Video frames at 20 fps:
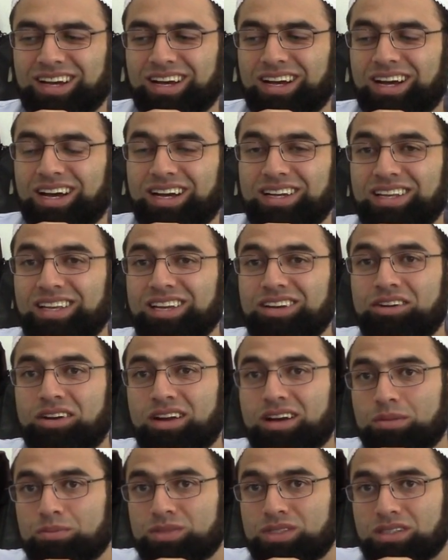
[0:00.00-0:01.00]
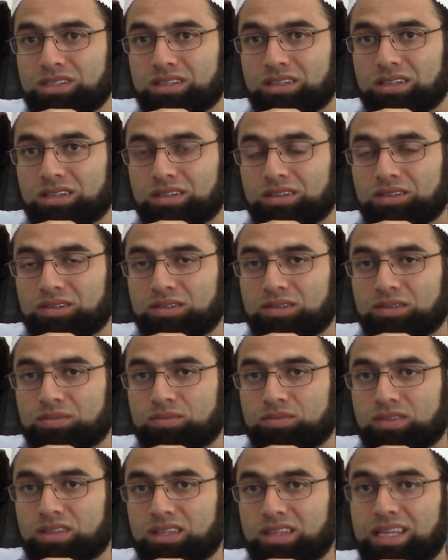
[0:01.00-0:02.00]
And here comes
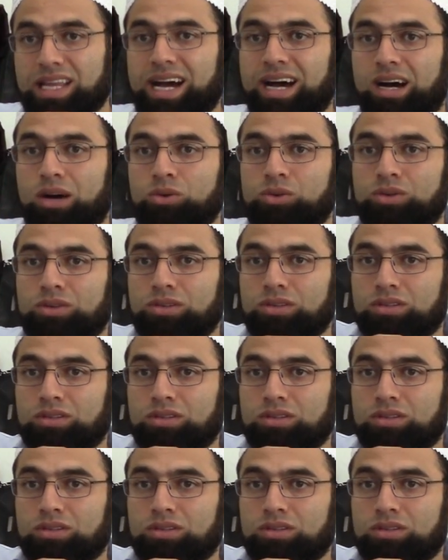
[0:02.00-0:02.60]
now,